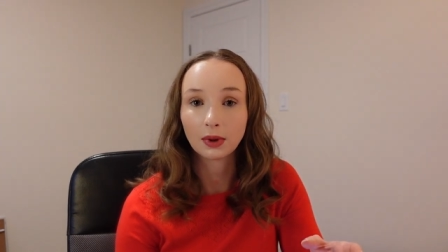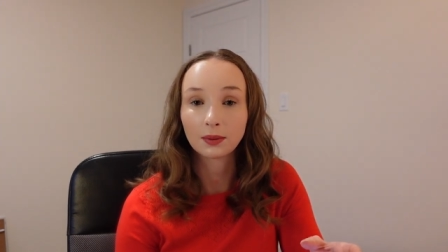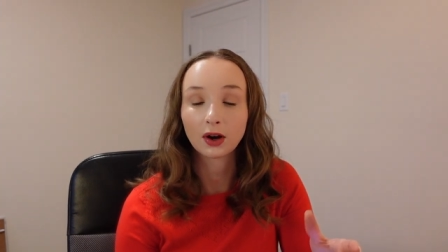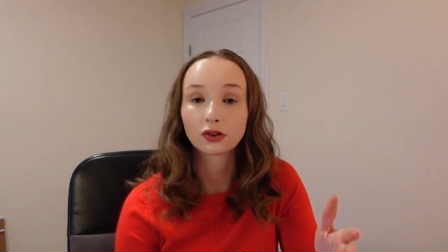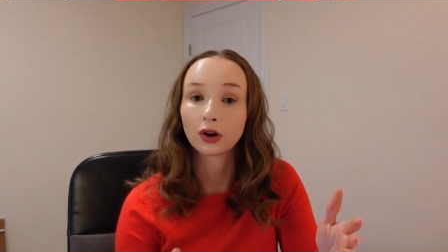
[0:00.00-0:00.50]

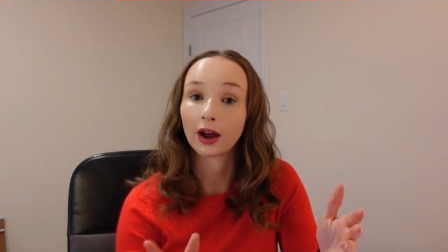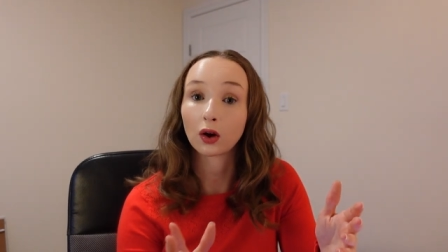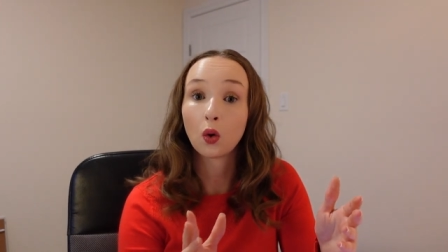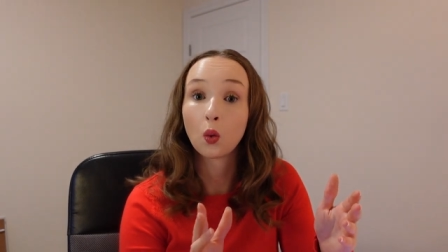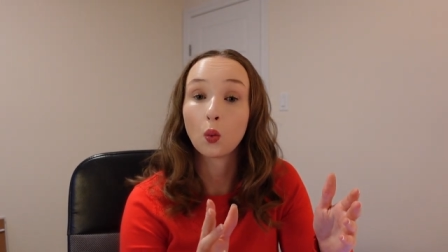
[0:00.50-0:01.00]
Maybe I'll
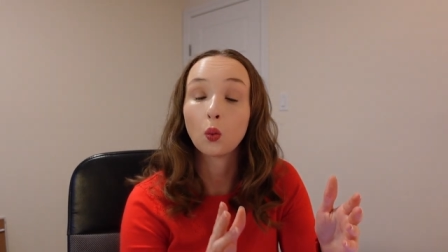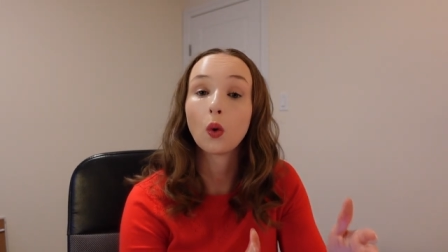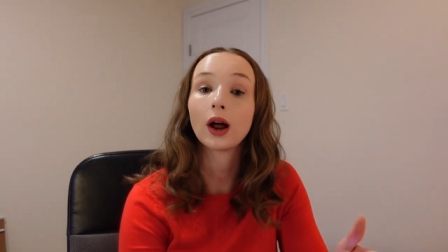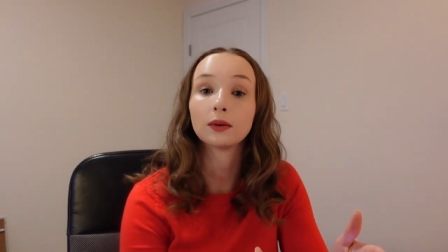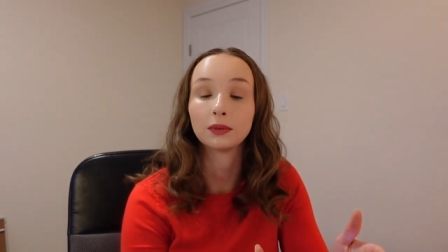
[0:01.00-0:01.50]
track
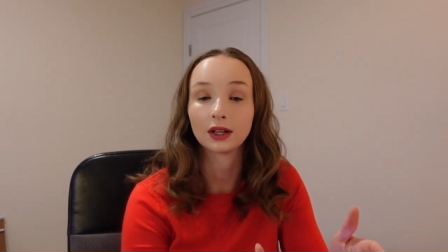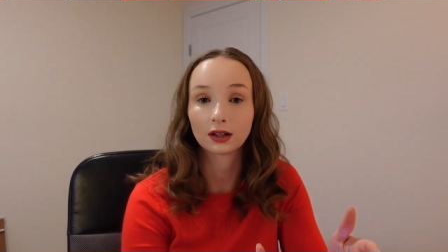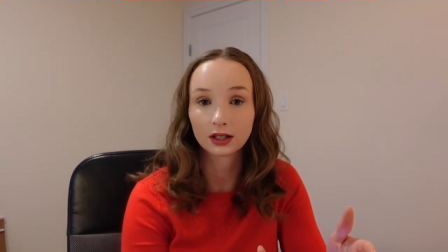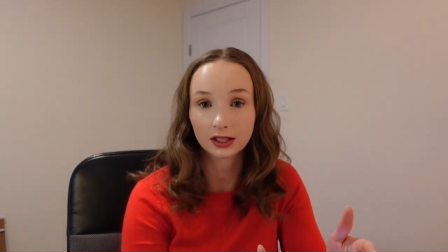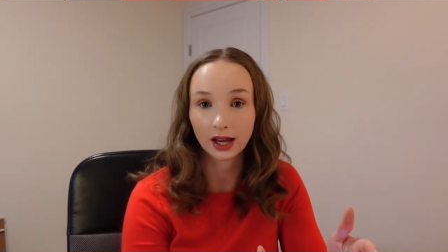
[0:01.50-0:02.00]
one
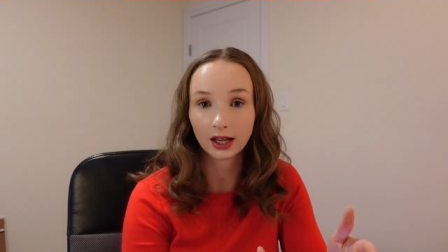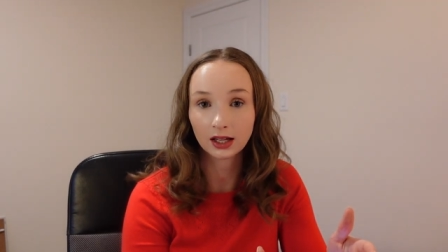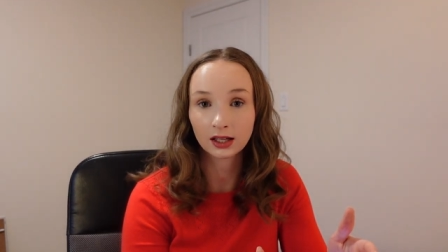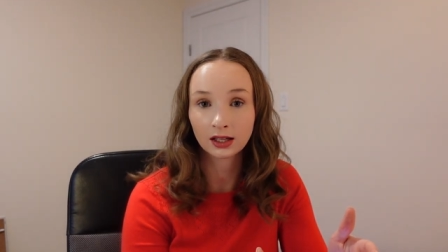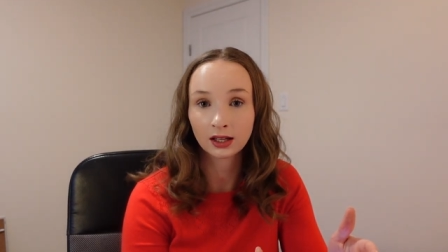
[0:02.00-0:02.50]
meal a
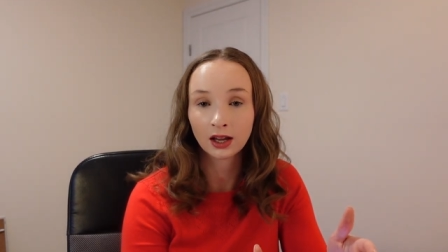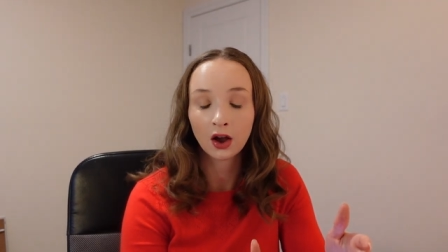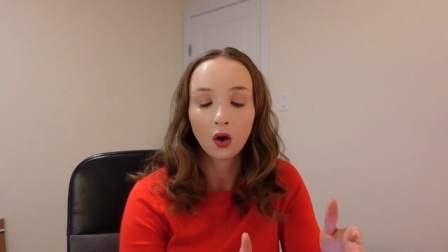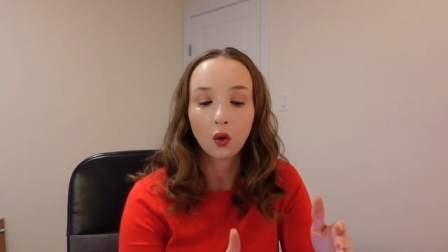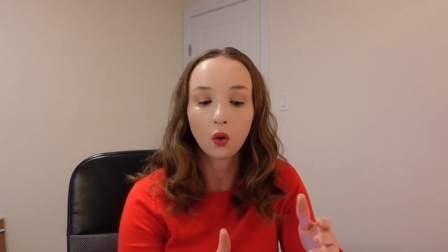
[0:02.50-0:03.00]
day
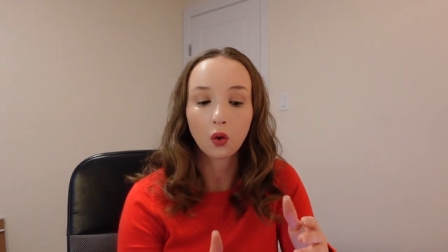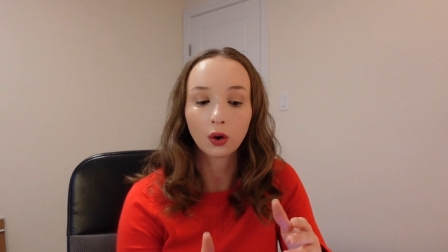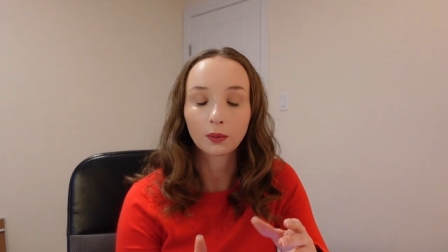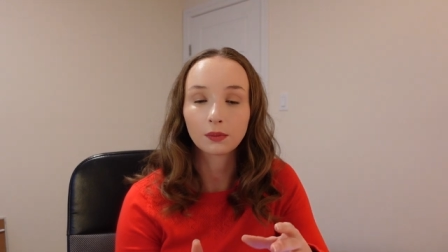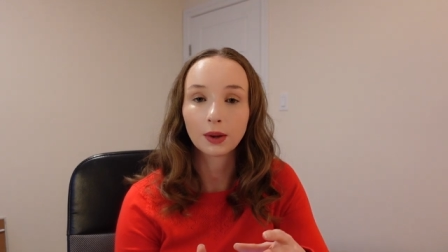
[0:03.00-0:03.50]

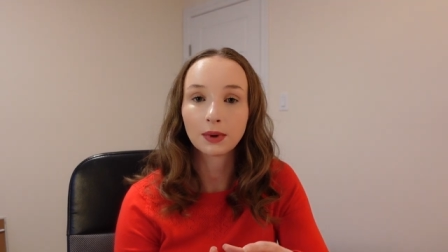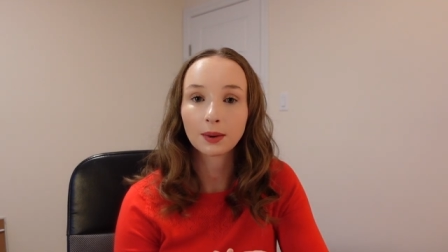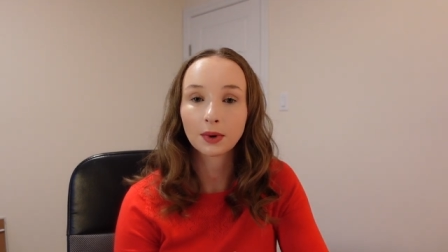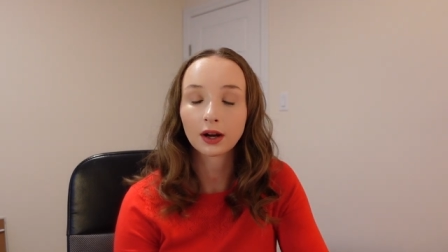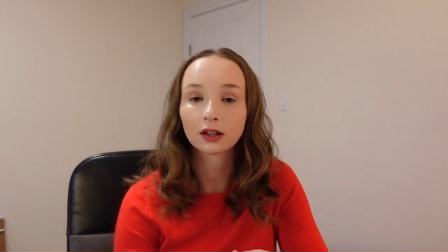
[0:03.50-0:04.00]
or maybe
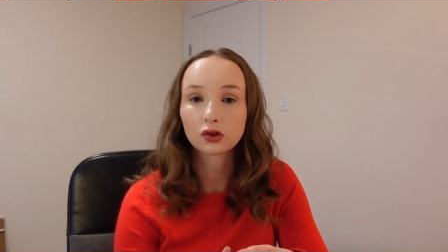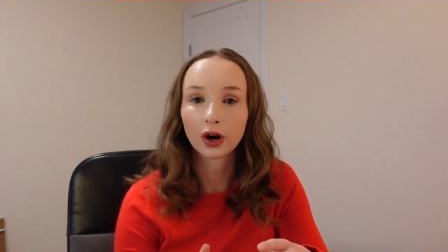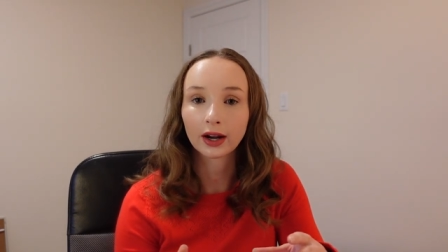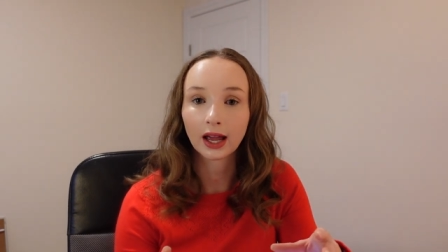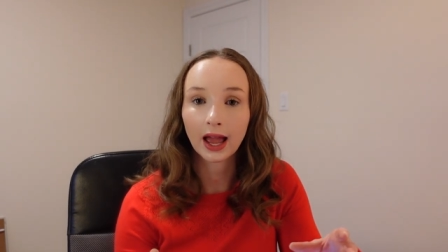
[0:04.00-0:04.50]
I'm not going to
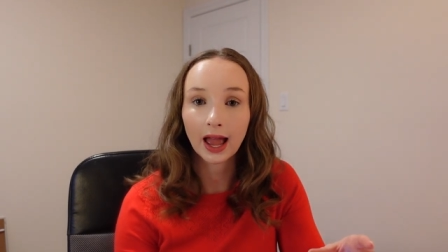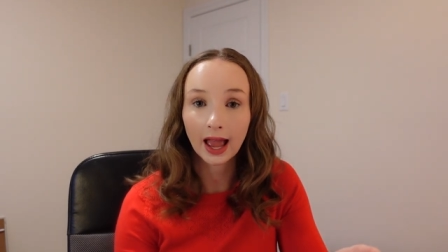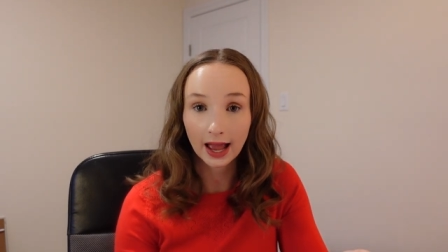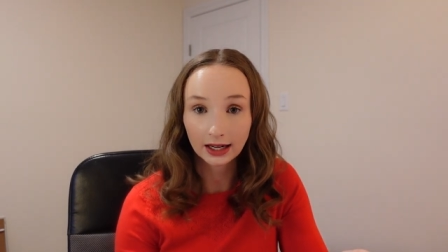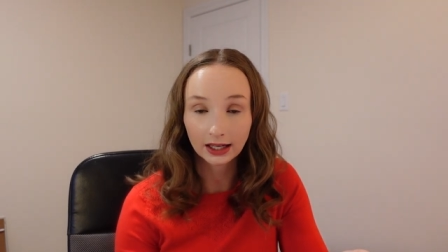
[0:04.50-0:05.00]
track
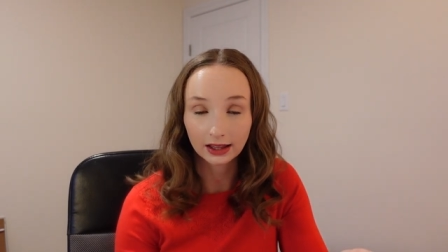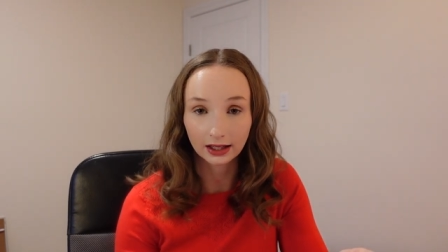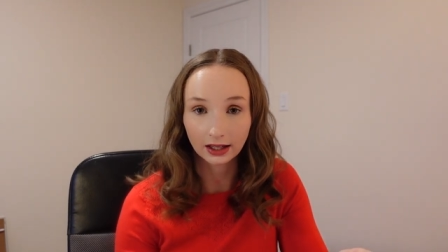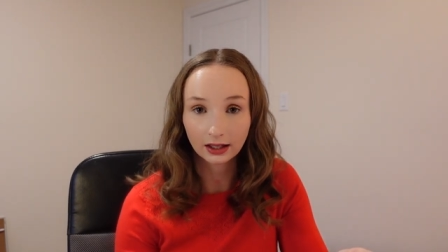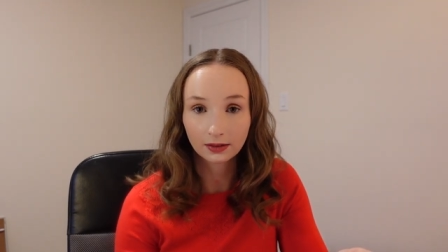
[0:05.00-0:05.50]

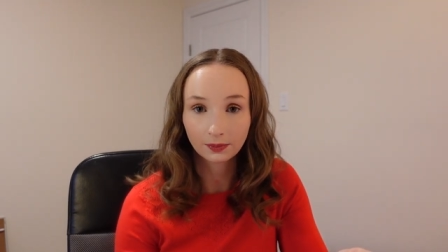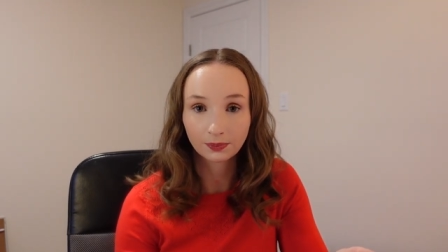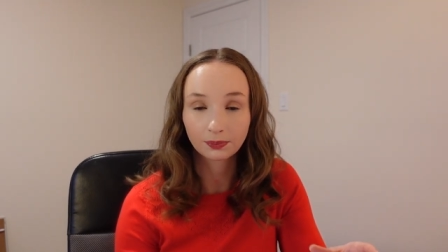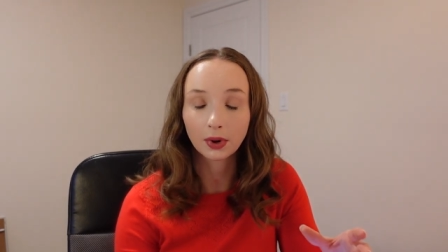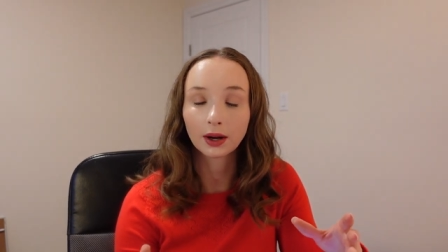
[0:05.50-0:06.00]
anything,
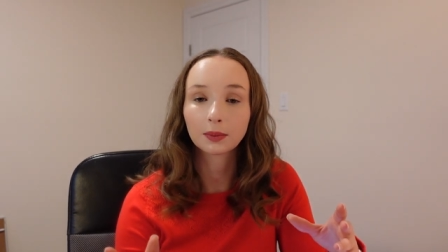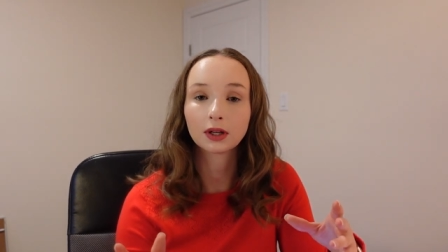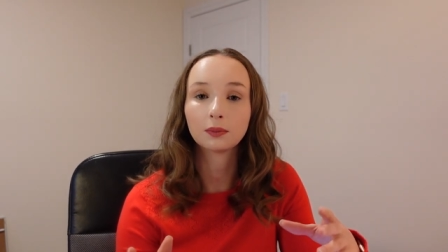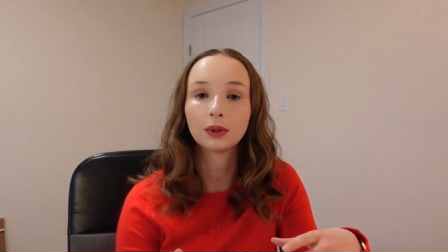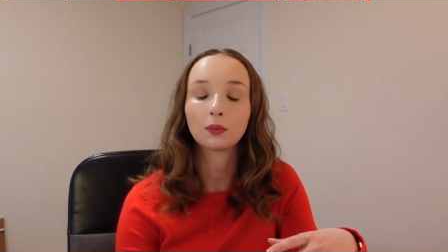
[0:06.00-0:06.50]
but I'm
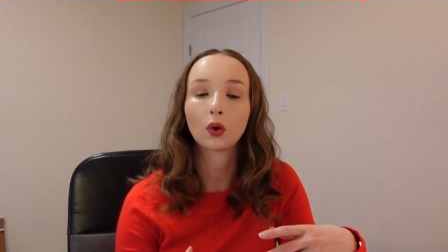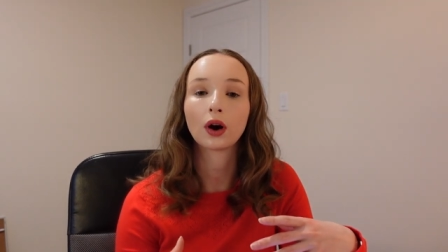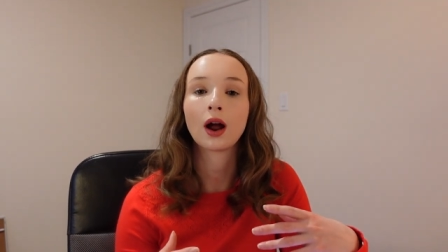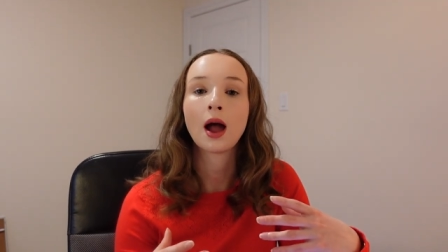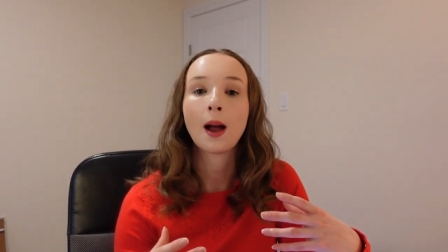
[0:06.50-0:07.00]
going to be
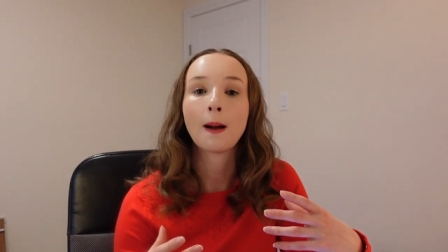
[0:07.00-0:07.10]
more